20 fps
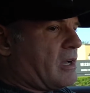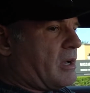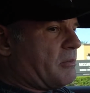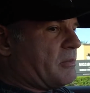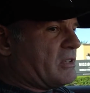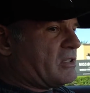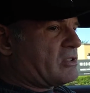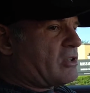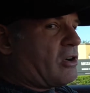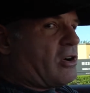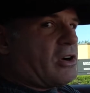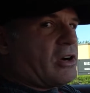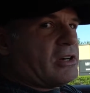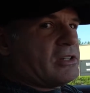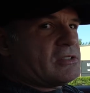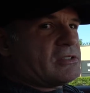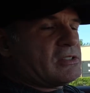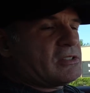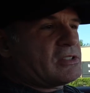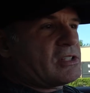This car
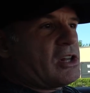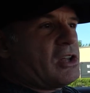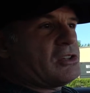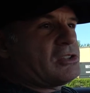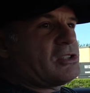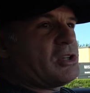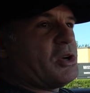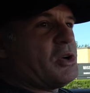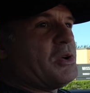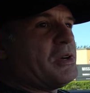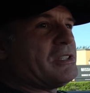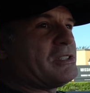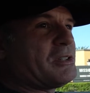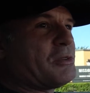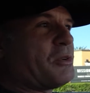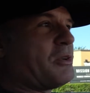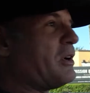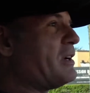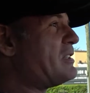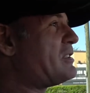is as close to as a
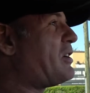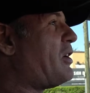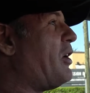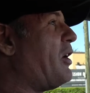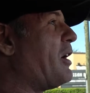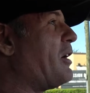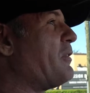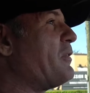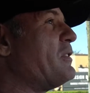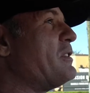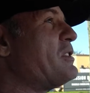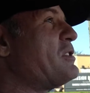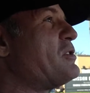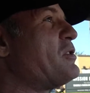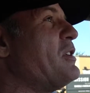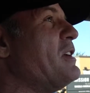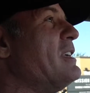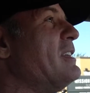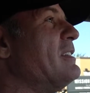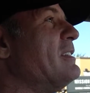race car for the
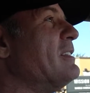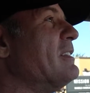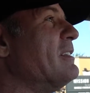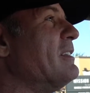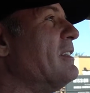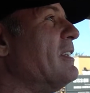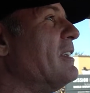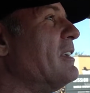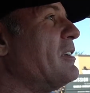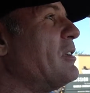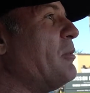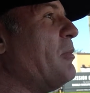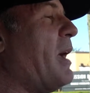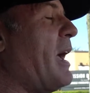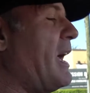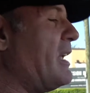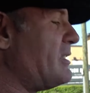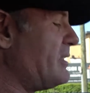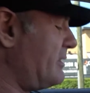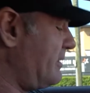street, you can
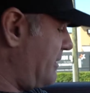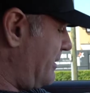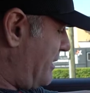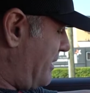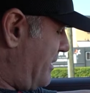imagine.